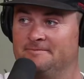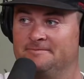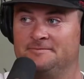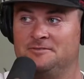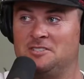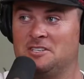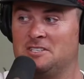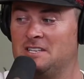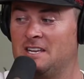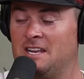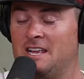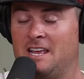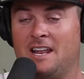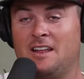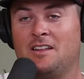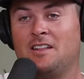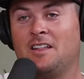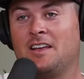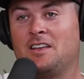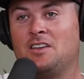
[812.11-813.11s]
And
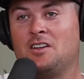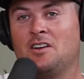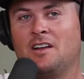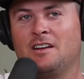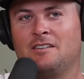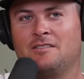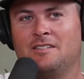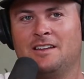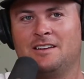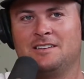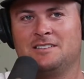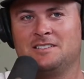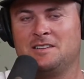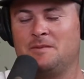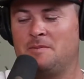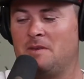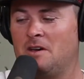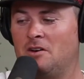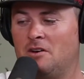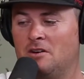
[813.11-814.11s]
you're like, well, that doesn't
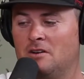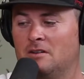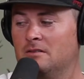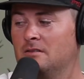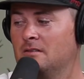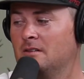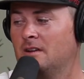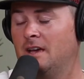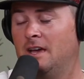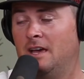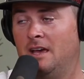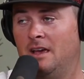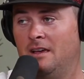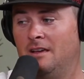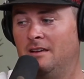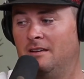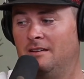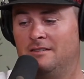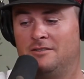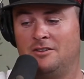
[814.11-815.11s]
seem that hard.
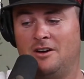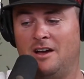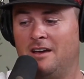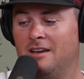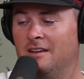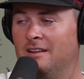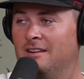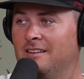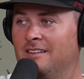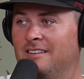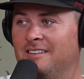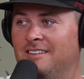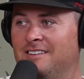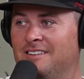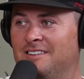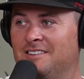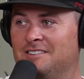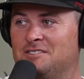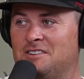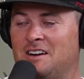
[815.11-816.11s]
Hey, try it.
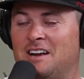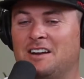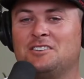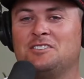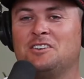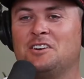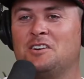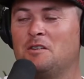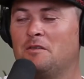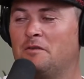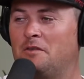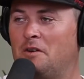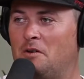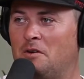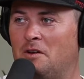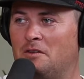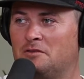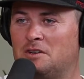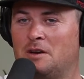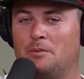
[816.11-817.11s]
Try to turn your phone
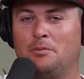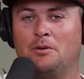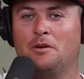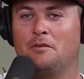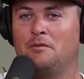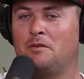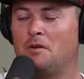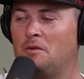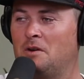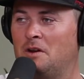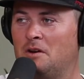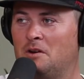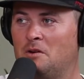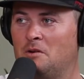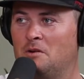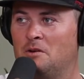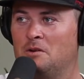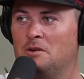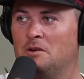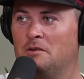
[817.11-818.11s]
off. Try to put your phone down, go
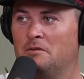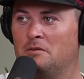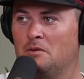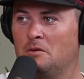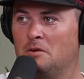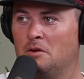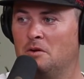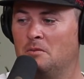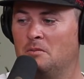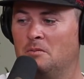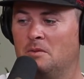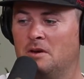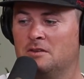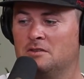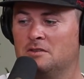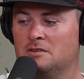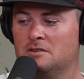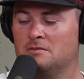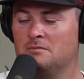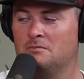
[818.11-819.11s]
into a different room, and
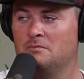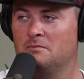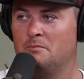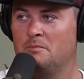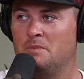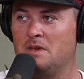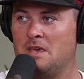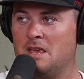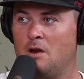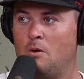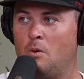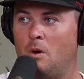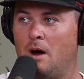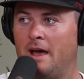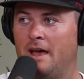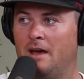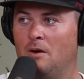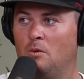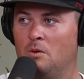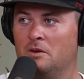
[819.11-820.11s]
just be
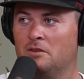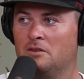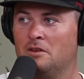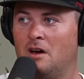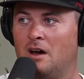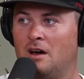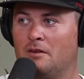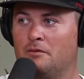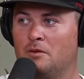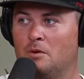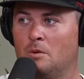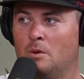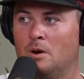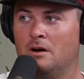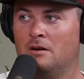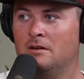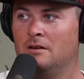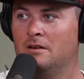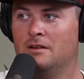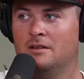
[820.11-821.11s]
quiet with God for a
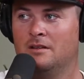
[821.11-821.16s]
while.